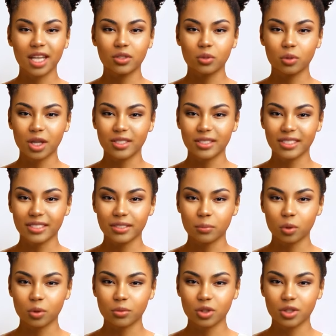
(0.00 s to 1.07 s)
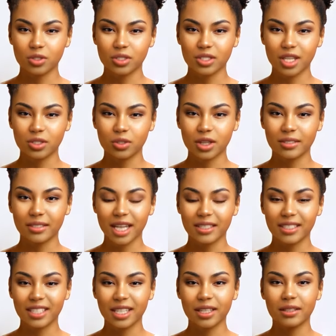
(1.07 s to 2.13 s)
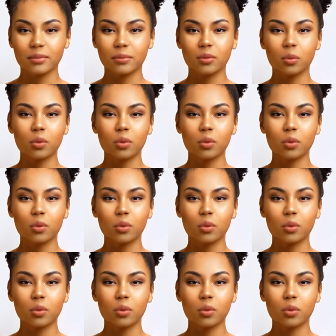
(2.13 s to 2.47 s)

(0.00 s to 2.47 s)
and criticism over her gender identity,